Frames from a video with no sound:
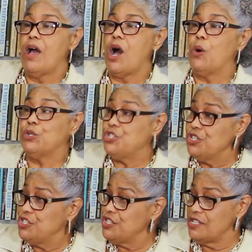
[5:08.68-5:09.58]
Our
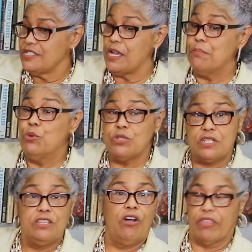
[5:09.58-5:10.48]
churches are
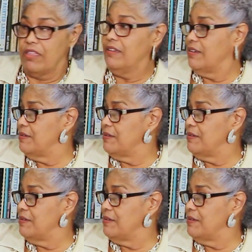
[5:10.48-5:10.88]
mostly Gothic,